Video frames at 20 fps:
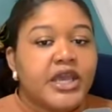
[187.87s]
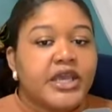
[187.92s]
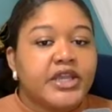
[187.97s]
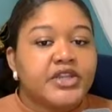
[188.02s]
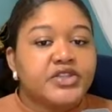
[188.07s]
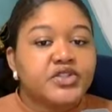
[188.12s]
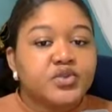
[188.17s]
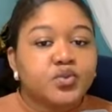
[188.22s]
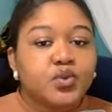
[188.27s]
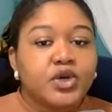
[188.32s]

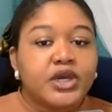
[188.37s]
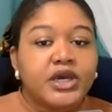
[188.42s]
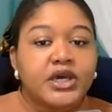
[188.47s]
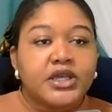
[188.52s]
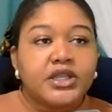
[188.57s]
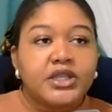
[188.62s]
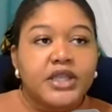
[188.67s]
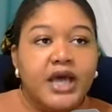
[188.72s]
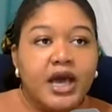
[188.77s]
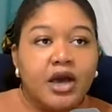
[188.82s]
It's what
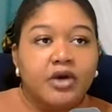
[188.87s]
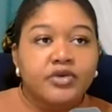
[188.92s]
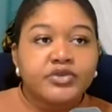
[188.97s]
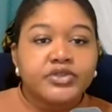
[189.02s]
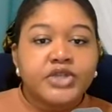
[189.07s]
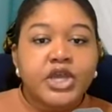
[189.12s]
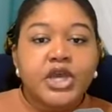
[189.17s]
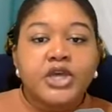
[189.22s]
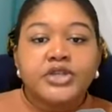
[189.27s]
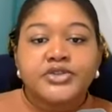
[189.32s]

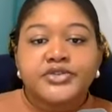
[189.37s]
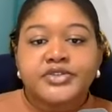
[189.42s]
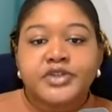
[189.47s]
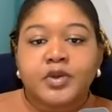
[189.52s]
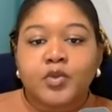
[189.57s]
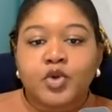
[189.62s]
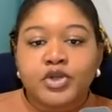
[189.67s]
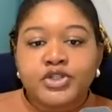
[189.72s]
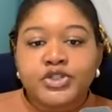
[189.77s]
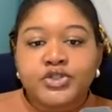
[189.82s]
allows
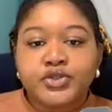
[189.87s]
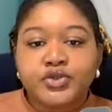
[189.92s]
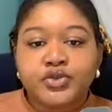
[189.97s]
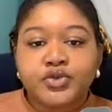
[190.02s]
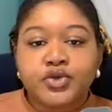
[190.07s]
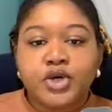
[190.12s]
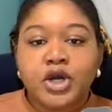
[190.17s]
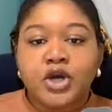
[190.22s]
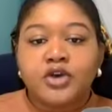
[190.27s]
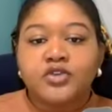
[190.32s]
someone
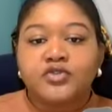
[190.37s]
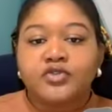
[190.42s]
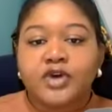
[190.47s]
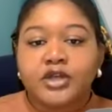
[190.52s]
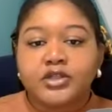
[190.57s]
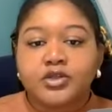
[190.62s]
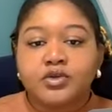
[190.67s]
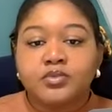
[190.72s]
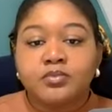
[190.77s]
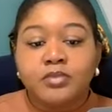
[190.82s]
to
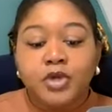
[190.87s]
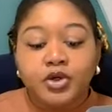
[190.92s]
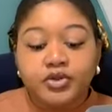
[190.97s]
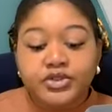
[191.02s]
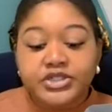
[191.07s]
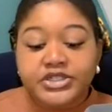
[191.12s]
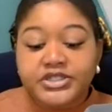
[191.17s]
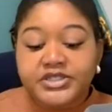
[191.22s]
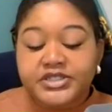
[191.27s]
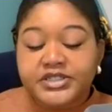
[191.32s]
follow
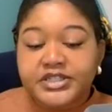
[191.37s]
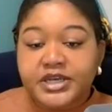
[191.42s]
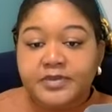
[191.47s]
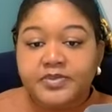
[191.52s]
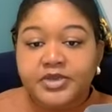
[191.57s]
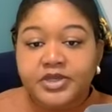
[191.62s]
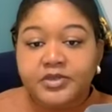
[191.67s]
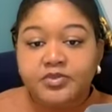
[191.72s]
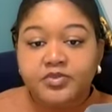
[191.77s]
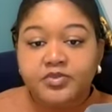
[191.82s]

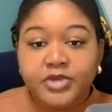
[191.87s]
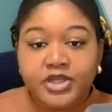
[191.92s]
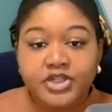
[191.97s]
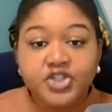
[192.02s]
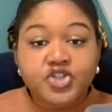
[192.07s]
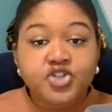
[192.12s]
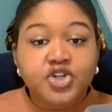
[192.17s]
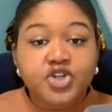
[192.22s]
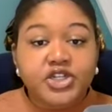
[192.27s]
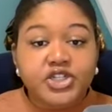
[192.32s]
multi-step
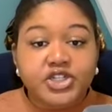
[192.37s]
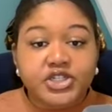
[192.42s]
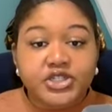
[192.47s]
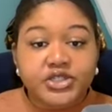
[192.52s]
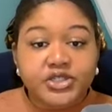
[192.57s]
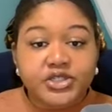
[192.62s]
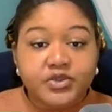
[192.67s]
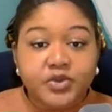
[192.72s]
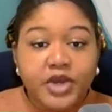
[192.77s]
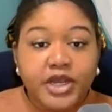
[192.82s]

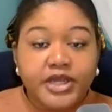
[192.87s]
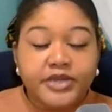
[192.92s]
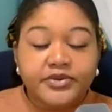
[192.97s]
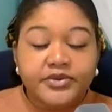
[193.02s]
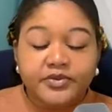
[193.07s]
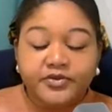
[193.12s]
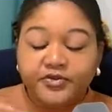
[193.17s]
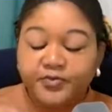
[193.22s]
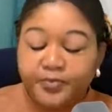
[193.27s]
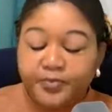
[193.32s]
instructions, right?